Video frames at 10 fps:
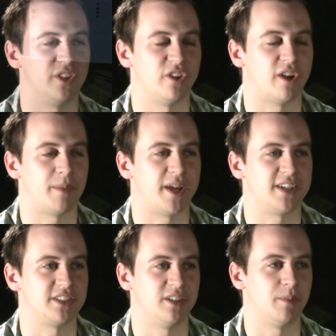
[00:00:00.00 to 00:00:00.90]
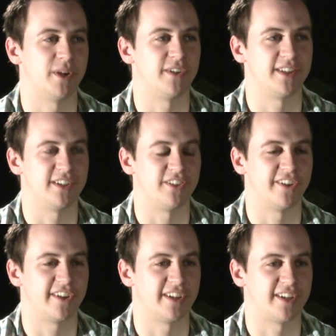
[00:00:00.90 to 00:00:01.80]
you're not passionate about it, then you're
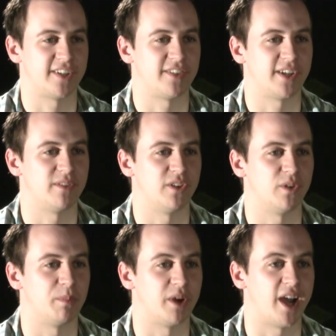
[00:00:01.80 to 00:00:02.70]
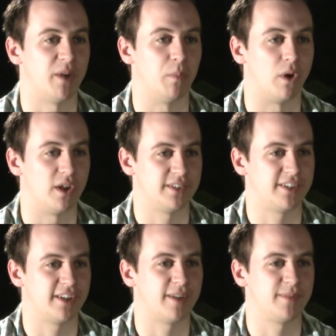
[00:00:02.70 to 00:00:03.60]
not going to have time to do it. But I want
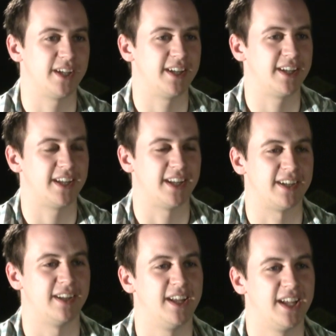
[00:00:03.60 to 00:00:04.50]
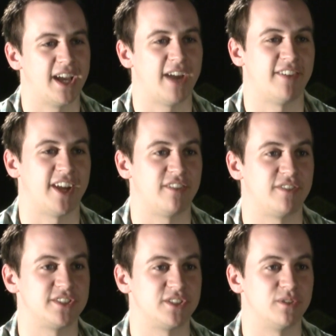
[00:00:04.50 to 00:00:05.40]
to update it, and I've had
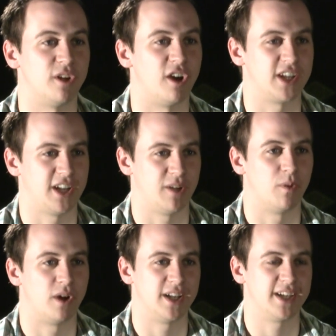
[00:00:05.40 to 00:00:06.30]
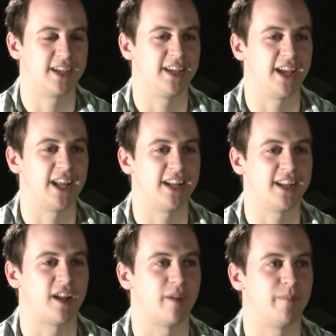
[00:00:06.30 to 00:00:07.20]
it for so long, and I want to get
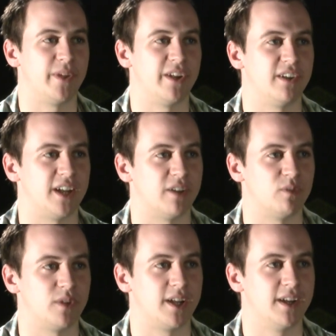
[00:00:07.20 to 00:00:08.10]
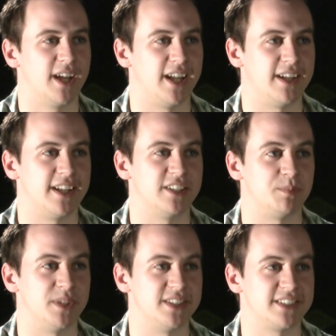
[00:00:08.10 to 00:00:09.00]
it up there and out there, and it's
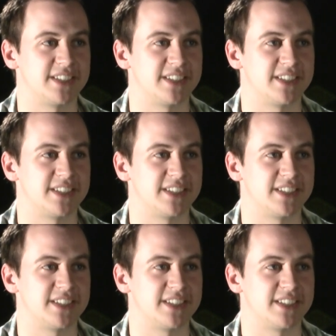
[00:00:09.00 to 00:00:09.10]
been